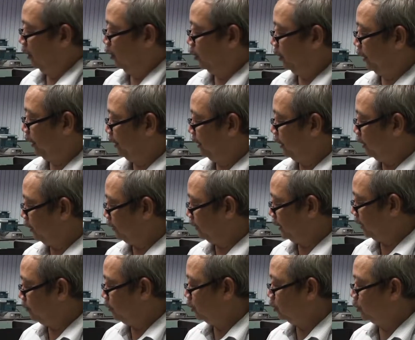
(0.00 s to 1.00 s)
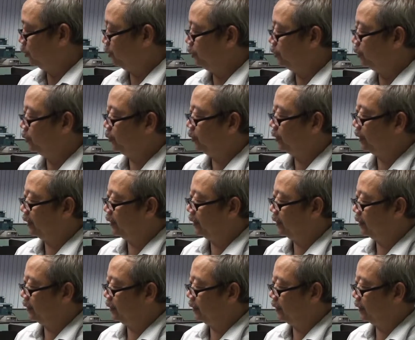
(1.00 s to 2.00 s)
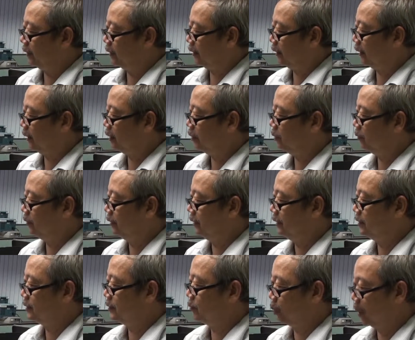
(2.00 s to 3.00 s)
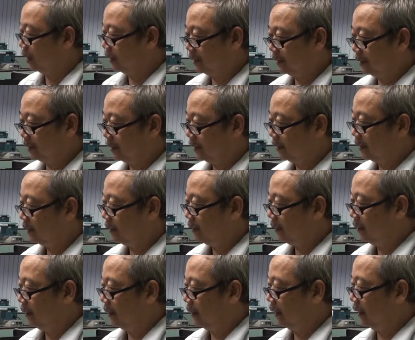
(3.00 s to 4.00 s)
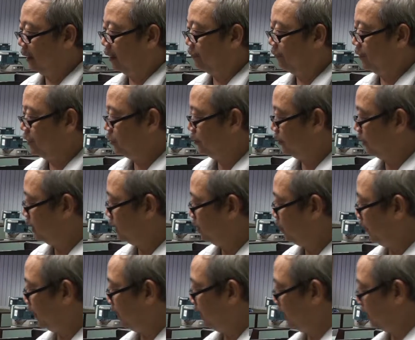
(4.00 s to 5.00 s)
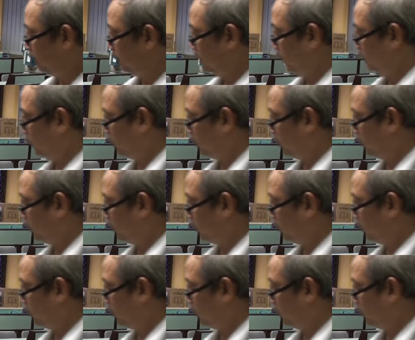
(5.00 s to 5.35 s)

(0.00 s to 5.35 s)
Okay, now I'll demo to you how this works. First of all, when they after